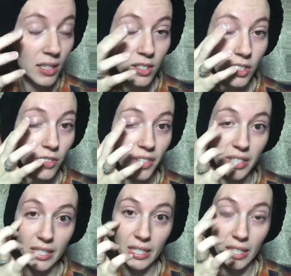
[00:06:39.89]
So if you
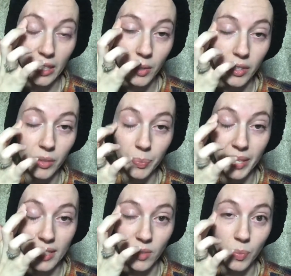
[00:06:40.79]
see the little
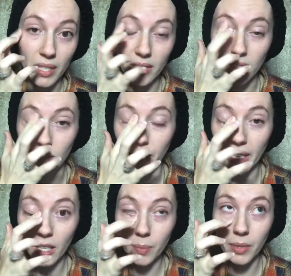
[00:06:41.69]
bits and pieces of
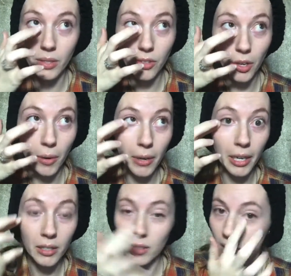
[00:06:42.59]
makeup,
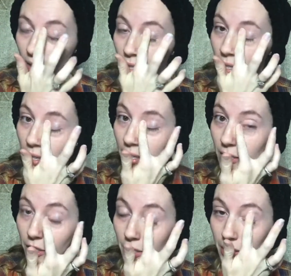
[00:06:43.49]
sorry, I
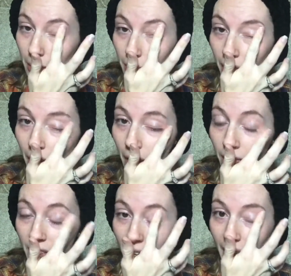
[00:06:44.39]
took some of it off
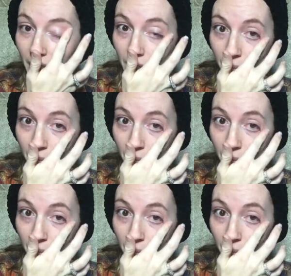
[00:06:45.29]
today.